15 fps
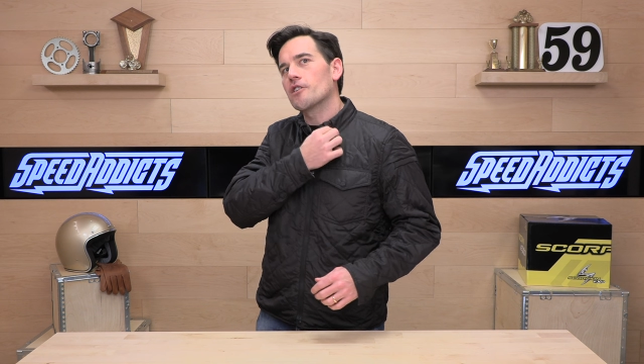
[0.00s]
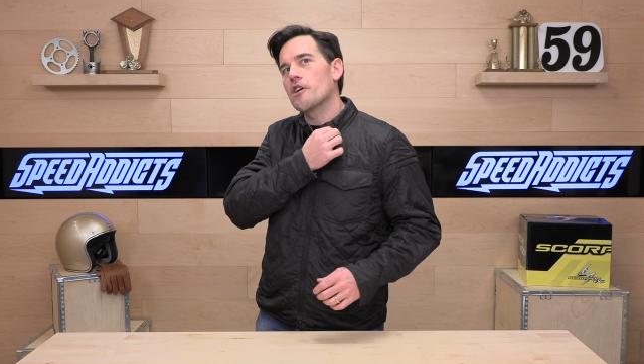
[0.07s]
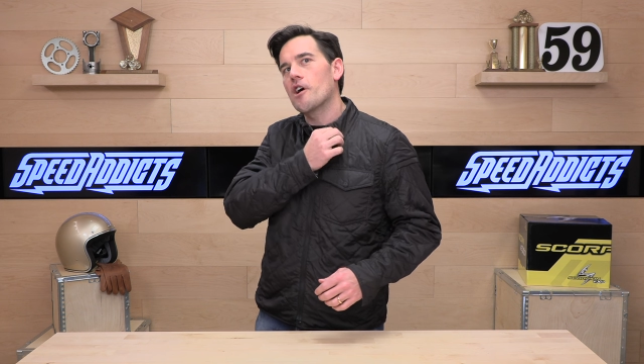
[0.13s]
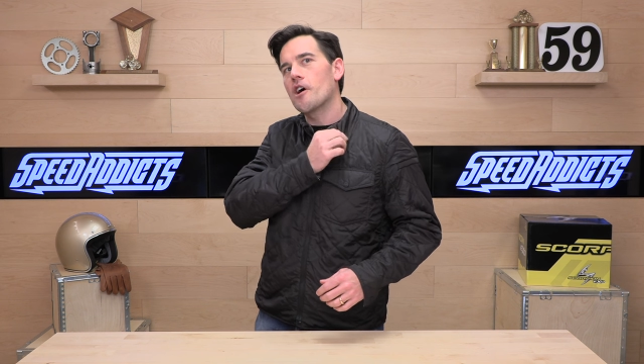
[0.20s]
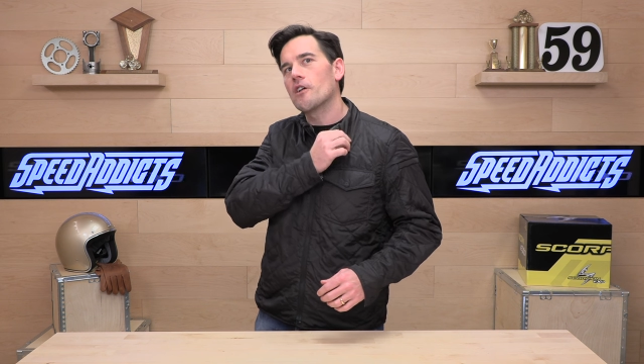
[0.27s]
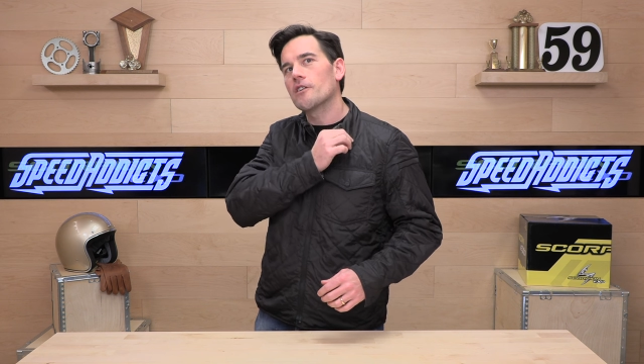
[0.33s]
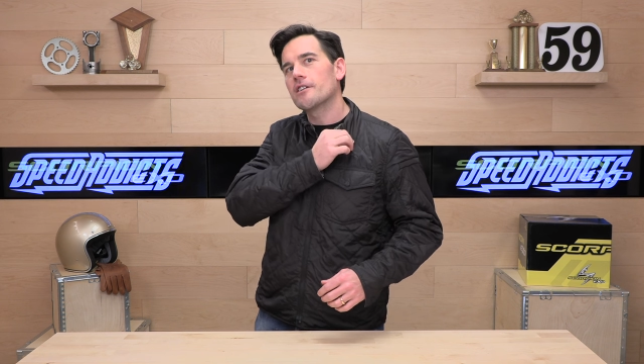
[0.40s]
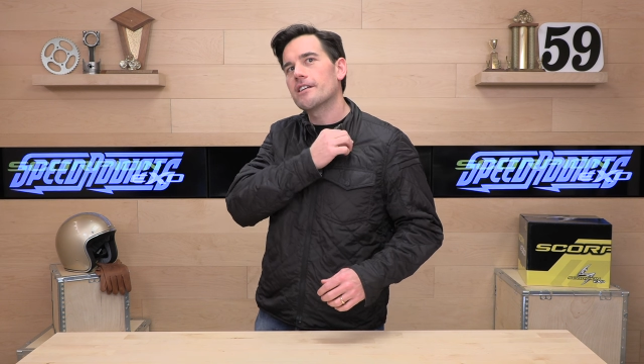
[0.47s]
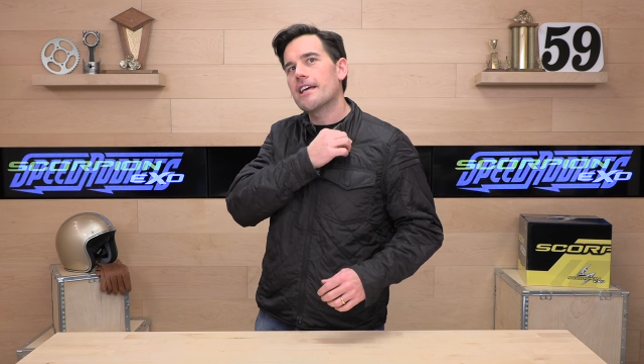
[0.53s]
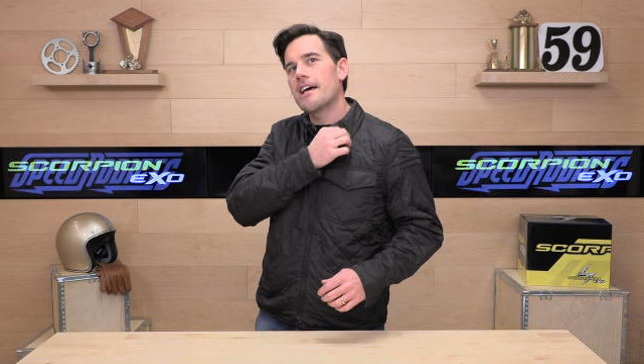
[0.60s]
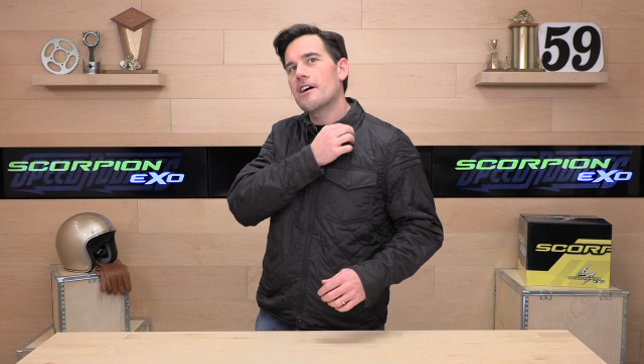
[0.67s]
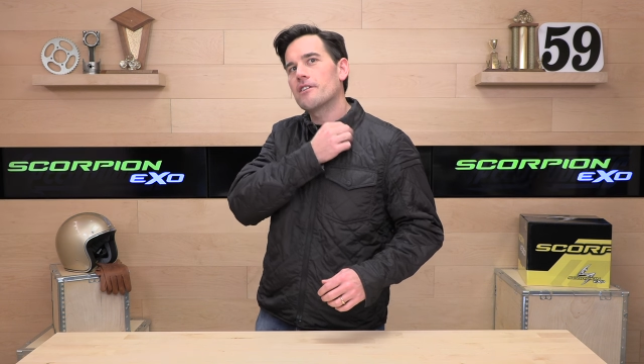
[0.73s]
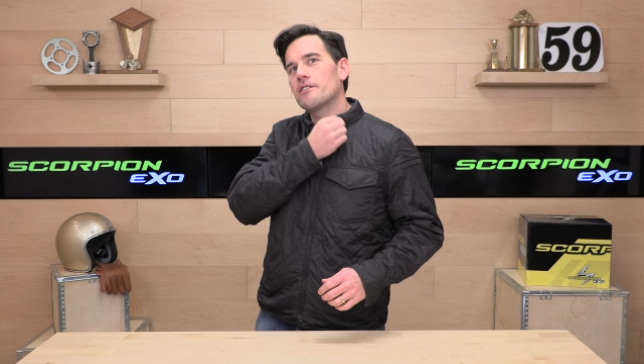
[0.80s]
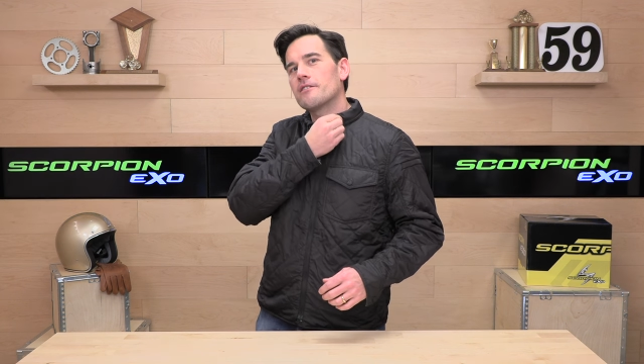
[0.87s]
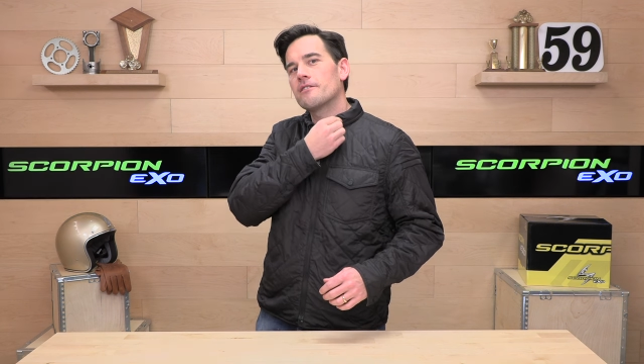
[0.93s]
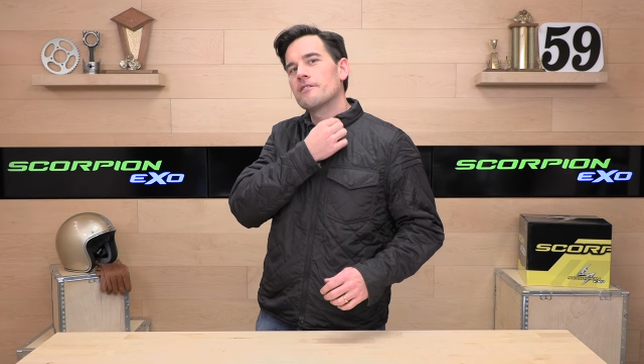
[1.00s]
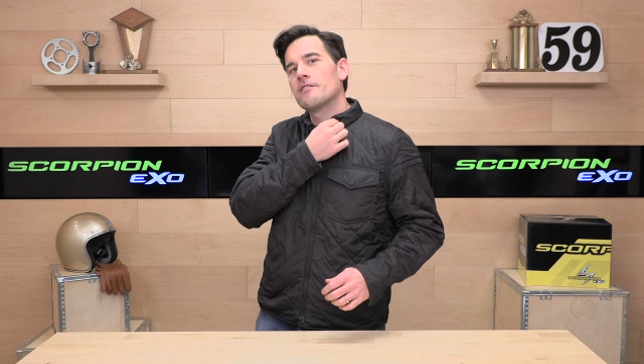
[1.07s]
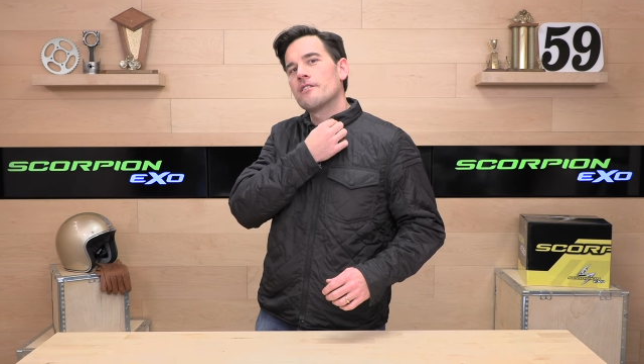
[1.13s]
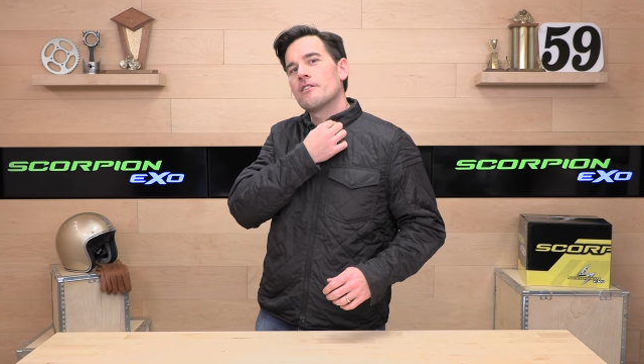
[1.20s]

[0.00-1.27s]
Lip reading: collar down,